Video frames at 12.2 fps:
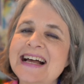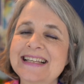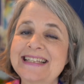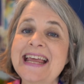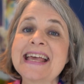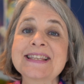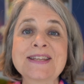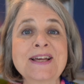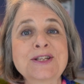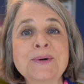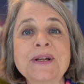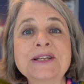Today is day
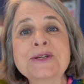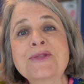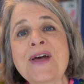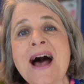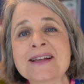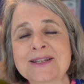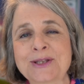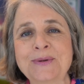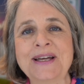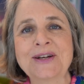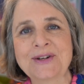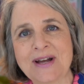
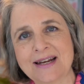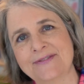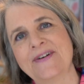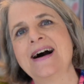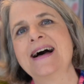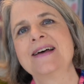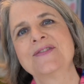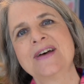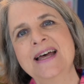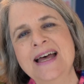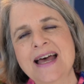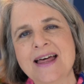22,395.
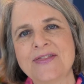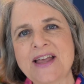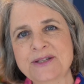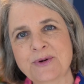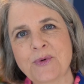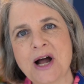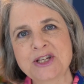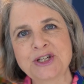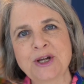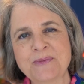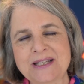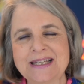Thanks for
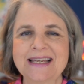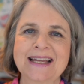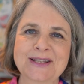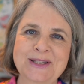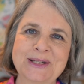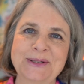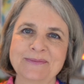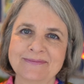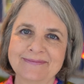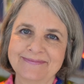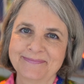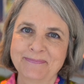watching. Hope to see you again
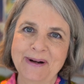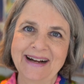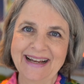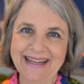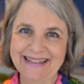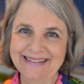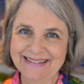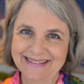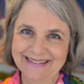soon. Bye.